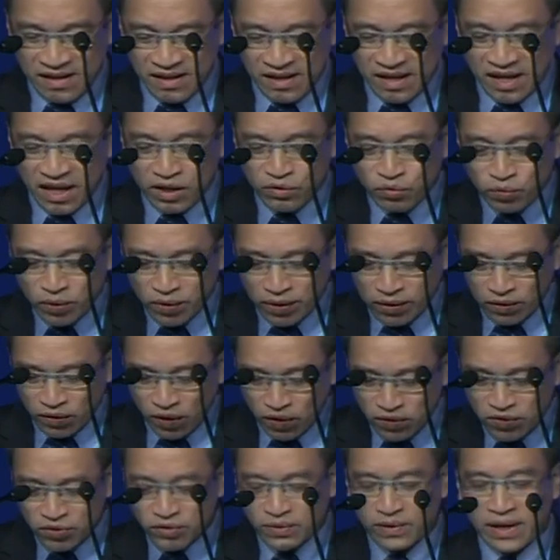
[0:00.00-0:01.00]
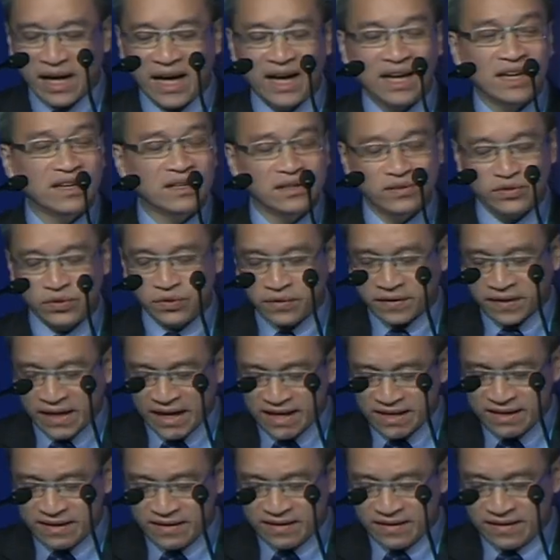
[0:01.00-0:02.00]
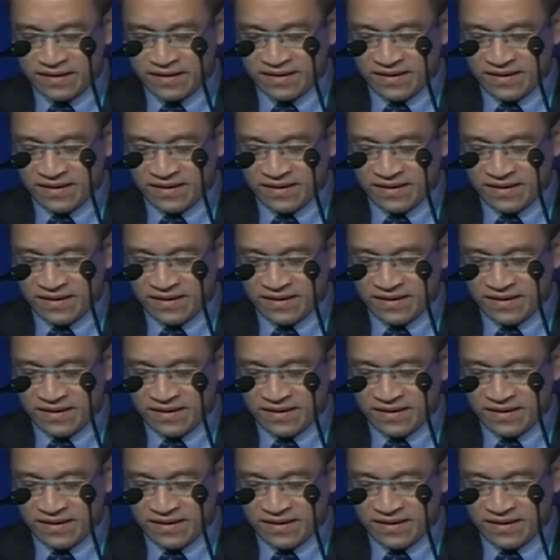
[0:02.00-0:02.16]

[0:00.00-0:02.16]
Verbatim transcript: I would also like to thank